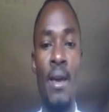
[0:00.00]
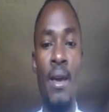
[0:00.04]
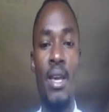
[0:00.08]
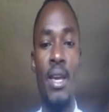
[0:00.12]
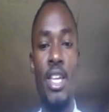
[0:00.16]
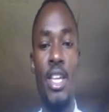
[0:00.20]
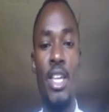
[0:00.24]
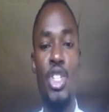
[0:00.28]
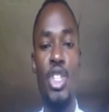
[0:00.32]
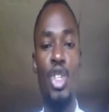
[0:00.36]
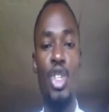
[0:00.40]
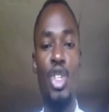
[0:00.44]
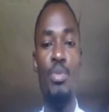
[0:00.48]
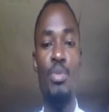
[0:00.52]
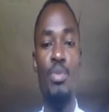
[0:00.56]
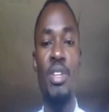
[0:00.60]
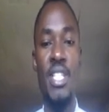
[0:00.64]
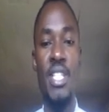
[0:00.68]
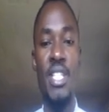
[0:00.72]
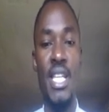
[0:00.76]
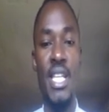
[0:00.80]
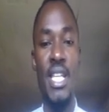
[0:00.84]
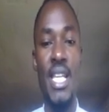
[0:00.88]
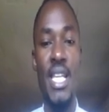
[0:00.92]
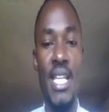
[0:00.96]
It should be
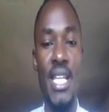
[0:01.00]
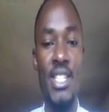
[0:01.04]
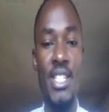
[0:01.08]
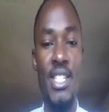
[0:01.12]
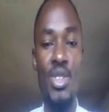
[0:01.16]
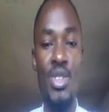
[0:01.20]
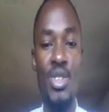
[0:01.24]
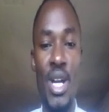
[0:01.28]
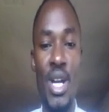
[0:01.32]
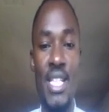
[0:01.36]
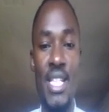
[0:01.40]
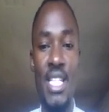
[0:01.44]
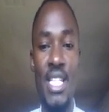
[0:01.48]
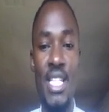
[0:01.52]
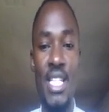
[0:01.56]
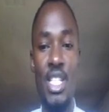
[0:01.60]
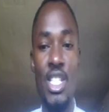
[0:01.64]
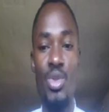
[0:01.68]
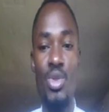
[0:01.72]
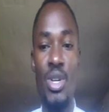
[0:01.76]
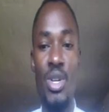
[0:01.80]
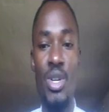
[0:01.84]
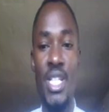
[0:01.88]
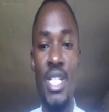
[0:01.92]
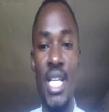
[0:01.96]
shaded. As you can see, it's
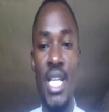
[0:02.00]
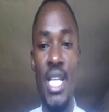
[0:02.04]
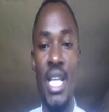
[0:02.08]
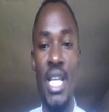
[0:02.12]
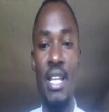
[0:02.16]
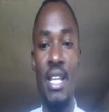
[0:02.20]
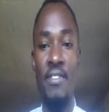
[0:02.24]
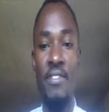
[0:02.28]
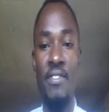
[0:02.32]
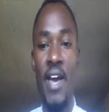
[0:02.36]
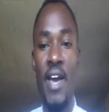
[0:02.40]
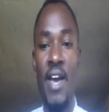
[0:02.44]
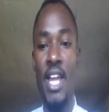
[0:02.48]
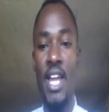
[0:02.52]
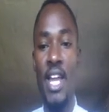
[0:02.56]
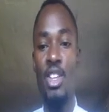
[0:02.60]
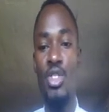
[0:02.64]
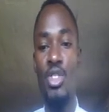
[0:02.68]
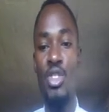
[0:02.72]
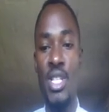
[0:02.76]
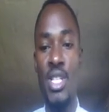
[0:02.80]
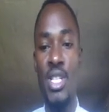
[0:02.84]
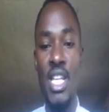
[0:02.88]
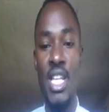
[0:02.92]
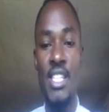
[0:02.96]
well shaded. If I had
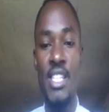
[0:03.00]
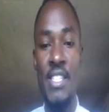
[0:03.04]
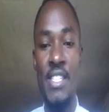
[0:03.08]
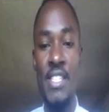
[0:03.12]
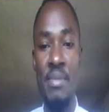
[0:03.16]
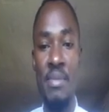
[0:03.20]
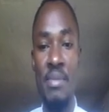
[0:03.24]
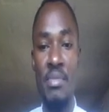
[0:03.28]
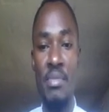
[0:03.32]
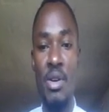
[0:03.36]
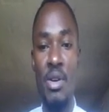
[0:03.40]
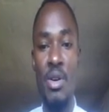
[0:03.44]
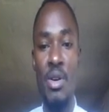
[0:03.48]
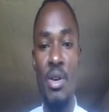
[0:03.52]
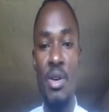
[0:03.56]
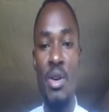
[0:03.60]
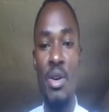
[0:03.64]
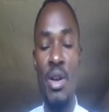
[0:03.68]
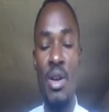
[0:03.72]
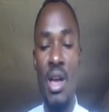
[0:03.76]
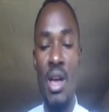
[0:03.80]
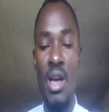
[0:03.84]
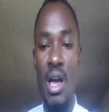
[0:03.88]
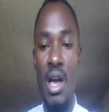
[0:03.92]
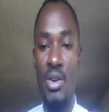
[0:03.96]
used any symbol,
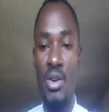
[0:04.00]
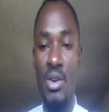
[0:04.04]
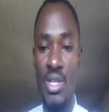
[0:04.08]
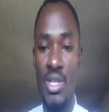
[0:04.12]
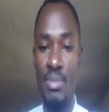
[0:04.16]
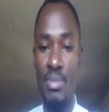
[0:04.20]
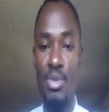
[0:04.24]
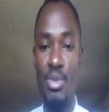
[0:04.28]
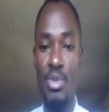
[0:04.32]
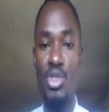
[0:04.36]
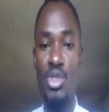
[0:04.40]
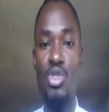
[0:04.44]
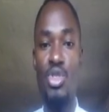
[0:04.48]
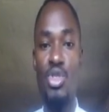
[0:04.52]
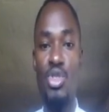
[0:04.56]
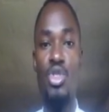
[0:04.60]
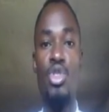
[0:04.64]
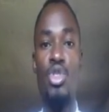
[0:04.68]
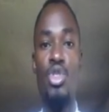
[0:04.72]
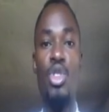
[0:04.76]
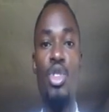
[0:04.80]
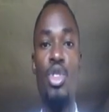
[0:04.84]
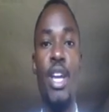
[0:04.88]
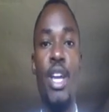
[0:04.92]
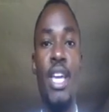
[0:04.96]
I was supposed to
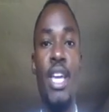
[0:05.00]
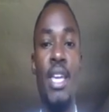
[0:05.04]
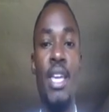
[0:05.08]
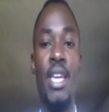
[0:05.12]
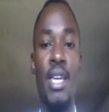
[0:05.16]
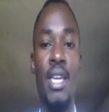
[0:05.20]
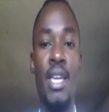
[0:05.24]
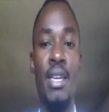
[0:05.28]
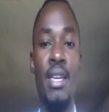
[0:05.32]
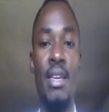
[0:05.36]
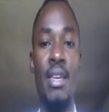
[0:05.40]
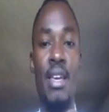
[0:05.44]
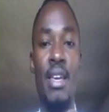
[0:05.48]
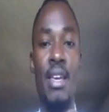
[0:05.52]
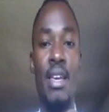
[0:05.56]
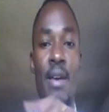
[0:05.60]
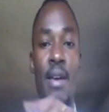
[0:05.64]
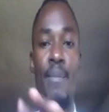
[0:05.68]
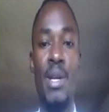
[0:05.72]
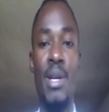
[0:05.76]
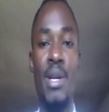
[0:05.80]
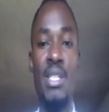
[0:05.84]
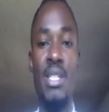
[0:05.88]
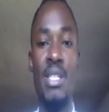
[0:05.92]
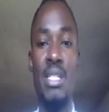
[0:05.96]
draw a key.
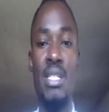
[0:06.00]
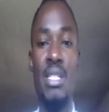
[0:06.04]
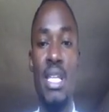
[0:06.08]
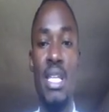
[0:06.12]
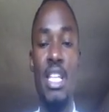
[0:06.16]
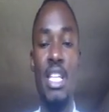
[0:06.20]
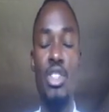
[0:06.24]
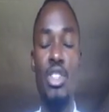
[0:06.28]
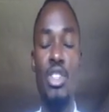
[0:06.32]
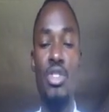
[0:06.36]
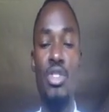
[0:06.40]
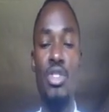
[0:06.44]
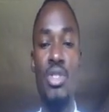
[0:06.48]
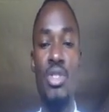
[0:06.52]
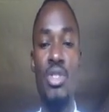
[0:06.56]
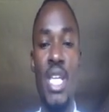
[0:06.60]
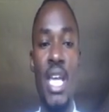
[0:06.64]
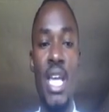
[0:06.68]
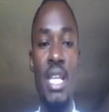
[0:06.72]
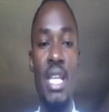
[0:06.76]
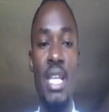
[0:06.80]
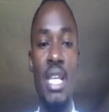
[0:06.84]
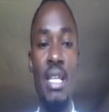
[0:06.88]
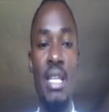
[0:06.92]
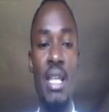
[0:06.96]
But since I didn't use
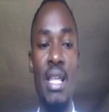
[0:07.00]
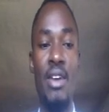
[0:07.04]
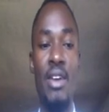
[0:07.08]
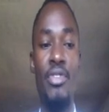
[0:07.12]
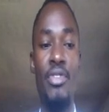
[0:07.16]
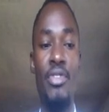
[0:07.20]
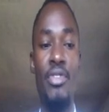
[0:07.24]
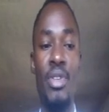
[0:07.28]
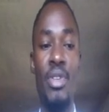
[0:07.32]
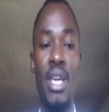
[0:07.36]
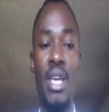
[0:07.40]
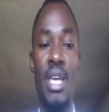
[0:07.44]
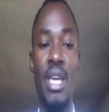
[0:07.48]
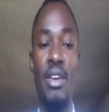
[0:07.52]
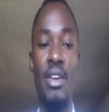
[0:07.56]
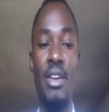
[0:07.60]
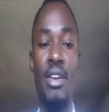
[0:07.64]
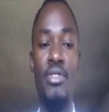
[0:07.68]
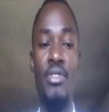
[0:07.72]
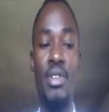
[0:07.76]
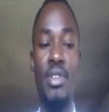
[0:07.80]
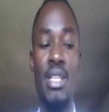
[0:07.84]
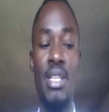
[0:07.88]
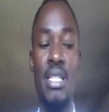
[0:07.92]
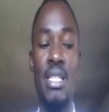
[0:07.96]
any, therefore the key
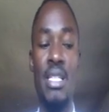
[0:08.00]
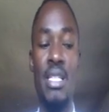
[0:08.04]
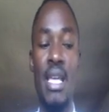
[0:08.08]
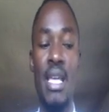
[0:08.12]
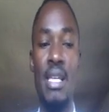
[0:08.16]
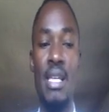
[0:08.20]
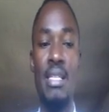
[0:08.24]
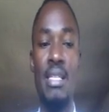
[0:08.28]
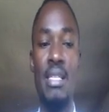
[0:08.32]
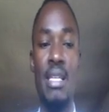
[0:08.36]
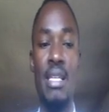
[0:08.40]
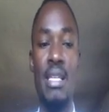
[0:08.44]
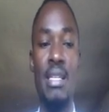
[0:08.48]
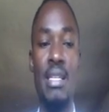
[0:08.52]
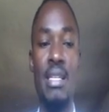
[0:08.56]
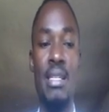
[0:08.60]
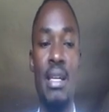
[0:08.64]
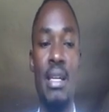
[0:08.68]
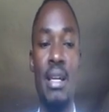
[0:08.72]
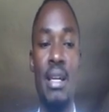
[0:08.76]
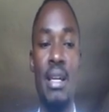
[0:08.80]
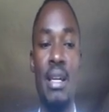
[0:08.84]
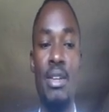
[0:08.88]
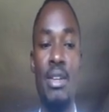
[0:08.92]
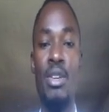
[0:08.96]
for this case is
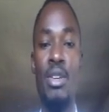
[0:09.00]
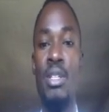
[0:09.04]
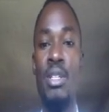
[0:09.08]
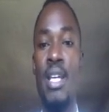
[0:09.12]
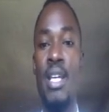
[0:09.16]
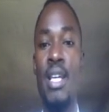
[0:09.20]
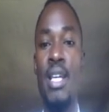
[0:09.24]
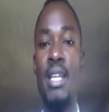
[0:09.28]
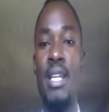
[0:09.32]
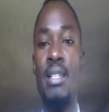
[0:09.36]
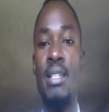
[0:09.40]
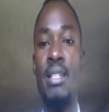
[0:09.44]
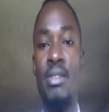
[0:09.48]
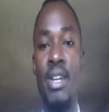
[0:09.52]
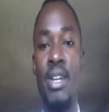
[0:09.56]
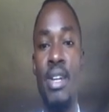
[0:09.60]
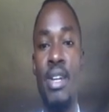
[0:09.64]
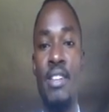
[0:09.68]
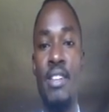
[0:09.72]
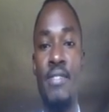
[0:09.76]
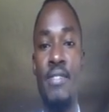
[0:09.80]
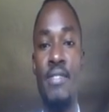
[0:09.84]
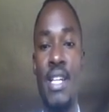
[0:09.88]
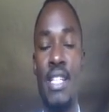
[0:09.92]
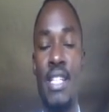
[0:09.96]
not that
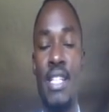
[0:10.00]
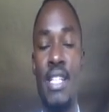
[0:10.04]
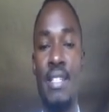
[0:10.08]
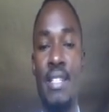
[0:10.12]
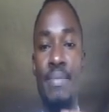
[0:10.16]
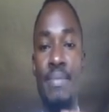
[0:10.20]
relevant.